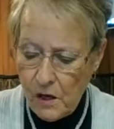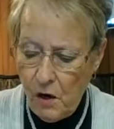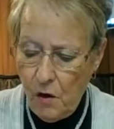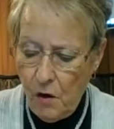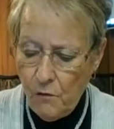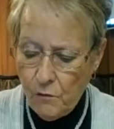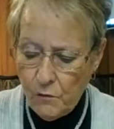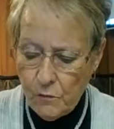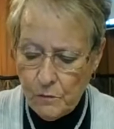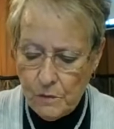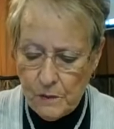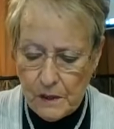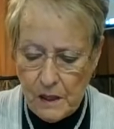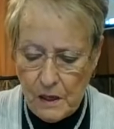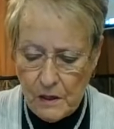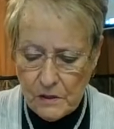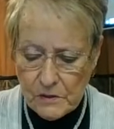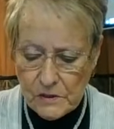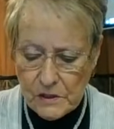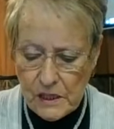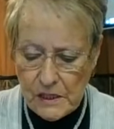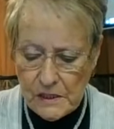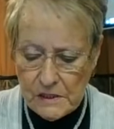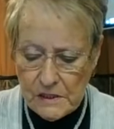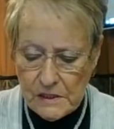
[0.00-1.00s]
over
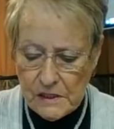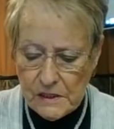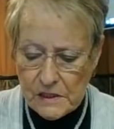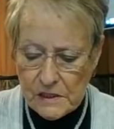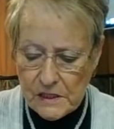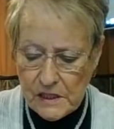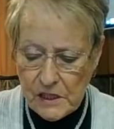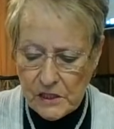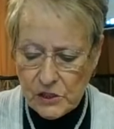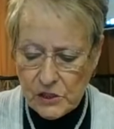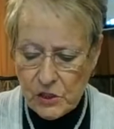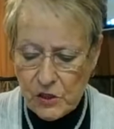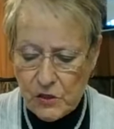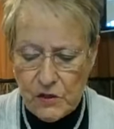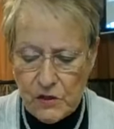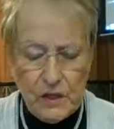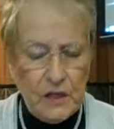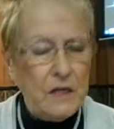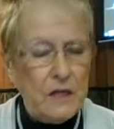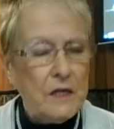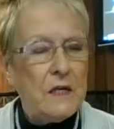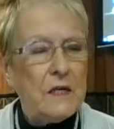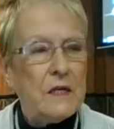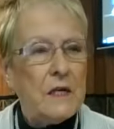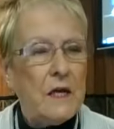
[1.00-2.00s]
because he did such a
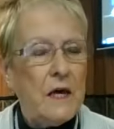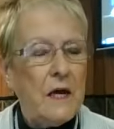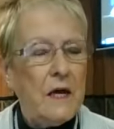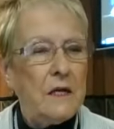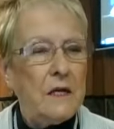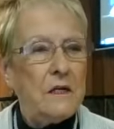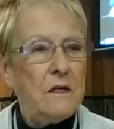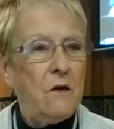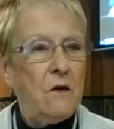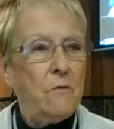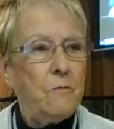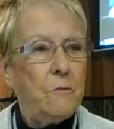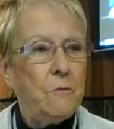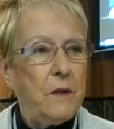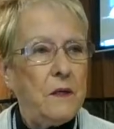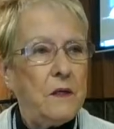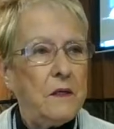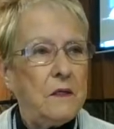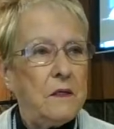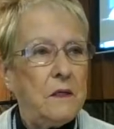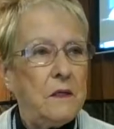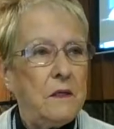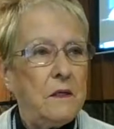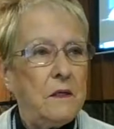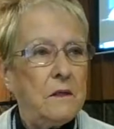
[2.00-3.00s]
thing and had no
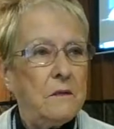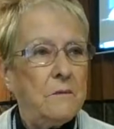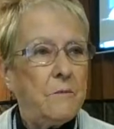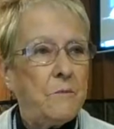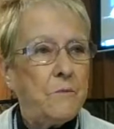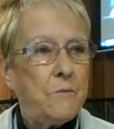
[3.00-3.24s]
pity.